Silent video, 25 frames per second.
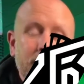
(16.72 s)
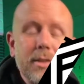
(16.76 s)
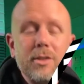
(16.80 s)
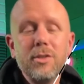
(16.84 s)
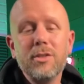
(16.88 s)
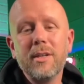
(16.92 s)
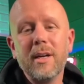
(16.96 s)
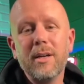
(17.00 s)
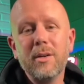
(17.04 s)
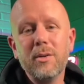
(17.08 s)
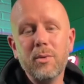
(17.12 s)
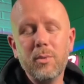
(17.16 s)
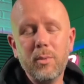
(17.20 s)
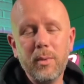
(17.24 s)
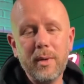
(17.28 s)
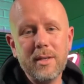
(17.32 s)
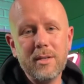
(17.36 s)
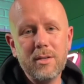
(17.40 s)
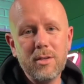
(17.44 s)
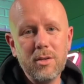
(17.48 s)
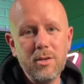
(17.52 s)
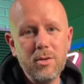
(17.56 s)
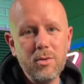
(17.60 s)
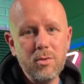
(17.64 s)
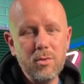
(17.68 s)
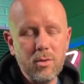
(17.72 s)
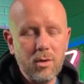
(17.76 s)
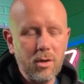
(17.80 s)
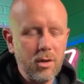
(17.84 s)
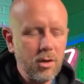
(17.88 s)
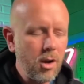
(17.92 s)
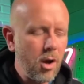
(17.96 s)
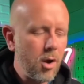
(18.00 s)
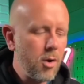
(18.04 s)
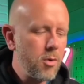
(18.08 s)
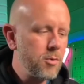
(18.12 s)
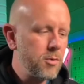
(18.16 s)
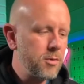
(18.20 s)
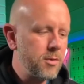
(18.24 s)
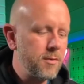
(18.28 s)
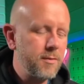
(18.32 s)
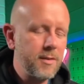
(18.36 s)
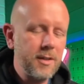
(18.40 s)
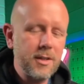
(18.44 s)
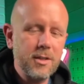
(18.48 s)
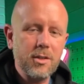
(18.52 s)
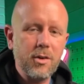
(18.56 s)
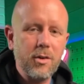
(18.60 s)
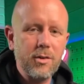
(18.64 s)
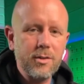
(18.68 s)
On this channel, we do loads
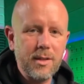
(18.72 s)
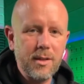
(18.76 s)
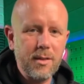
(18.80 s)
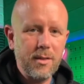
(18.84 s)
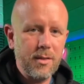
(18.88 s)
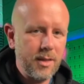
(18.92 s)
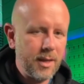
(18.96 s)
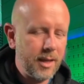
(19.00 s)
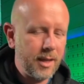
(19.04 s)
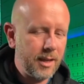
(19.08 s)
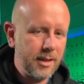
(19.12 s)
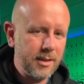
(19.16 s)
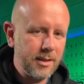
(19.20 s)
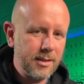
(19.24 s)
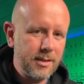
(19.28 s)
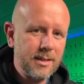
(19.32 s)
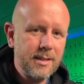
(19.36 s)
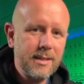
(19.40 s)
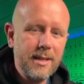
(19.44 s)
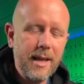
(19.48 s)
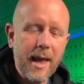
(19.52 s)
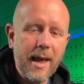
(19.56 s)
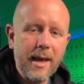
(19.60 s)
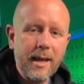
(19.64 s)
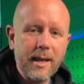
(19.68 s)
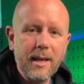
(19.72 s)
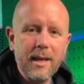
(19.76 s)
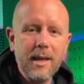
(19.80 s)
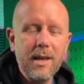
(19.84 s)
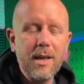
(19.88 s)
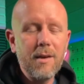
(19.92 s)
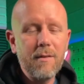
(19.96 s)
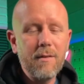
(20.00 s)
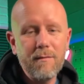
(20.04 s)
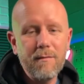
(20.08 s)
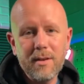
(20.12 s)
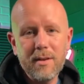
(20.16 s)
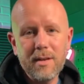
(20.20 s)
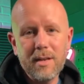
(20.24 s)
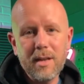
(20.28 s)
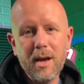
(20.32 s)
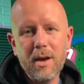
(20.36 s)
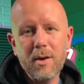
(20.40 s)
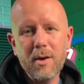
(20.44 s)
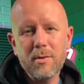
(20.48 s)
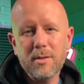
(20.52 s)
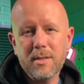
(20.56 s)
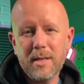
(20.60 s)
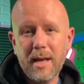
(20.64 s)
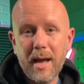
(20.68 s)
of exciting things, tech
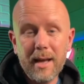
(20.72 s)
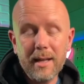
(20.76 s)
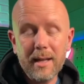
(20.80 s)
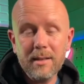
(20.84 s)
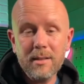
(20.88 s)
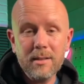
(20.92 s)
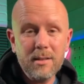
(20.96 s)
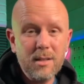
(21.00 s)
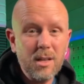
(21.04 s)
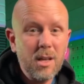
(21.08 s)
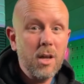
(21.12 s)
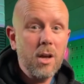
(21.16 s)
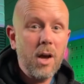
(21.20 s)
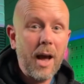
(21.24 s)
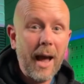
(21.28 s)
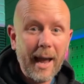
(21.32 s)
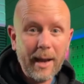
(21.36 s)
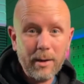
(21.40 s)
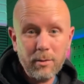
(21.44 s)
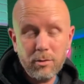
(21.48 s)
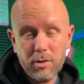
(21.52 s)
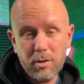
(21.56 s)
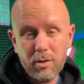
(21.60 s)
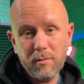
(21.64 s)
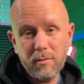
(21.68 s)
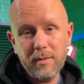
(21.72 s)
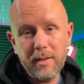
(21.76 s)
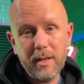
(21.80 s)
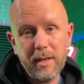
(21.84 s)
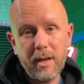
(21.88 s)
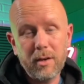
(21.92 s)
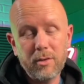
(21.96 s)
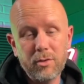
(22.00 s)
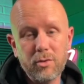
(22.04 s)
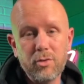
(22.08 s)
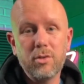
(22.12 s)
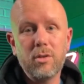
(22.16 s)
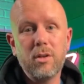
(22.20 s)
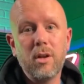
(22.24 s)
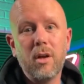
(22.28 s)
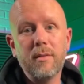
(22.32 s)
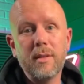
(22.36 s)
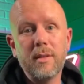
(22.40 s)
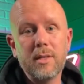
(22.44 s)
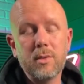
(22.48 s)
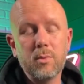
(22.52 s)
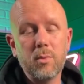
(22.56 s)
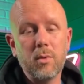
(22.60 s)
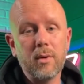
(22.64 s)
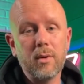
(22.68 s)
videos and how-to videos just
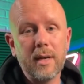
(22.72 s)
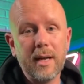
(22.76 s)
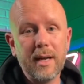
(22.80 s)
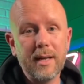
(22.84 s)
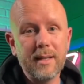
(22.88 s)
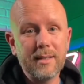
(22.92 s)
like this one.